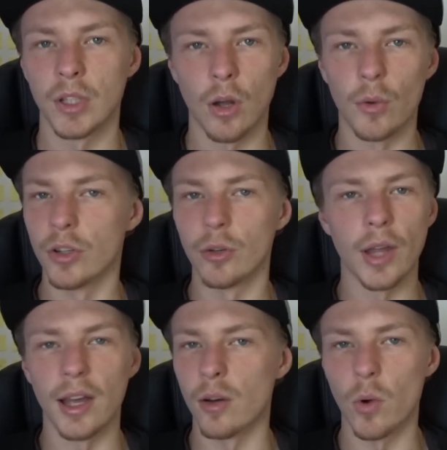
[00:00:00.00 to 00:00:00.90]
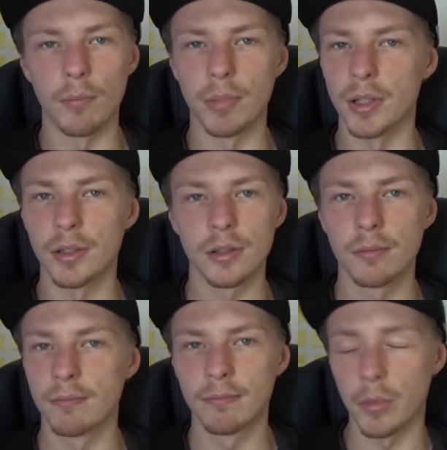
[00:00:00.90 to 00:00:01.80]
Don't want to do that in a 1-piece.
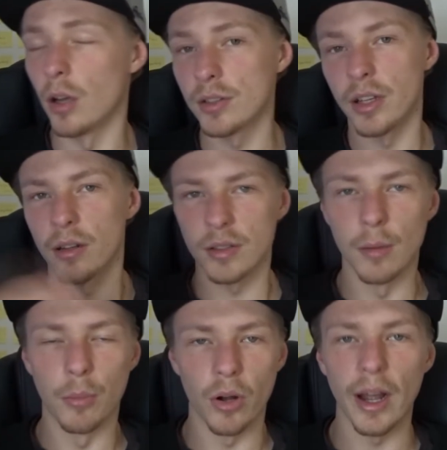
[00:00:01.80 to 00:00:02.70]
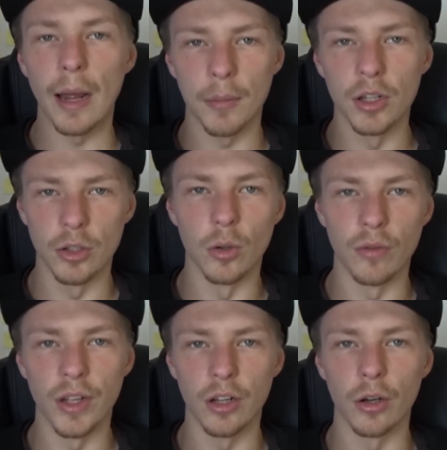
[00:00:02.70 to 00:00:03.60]
But like I said, at some point I am going to do a
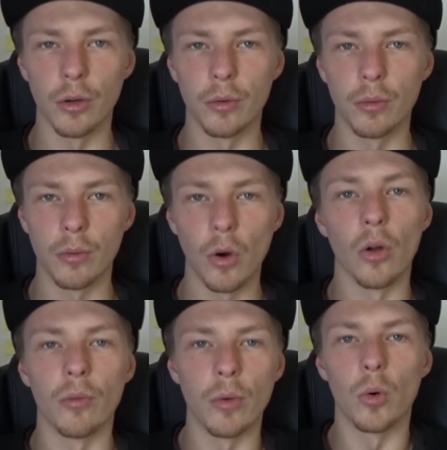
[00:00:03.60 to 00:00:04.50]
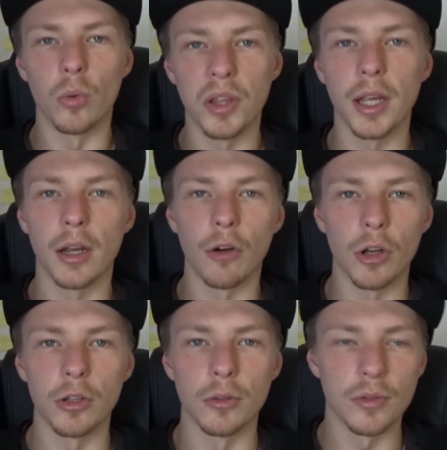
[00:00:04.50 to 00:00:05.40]
video on all the gear I
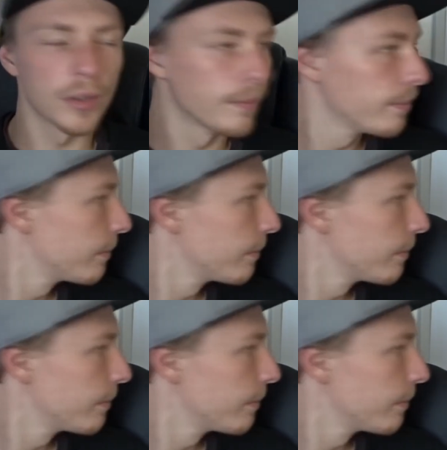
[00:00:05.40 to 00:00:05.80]
use.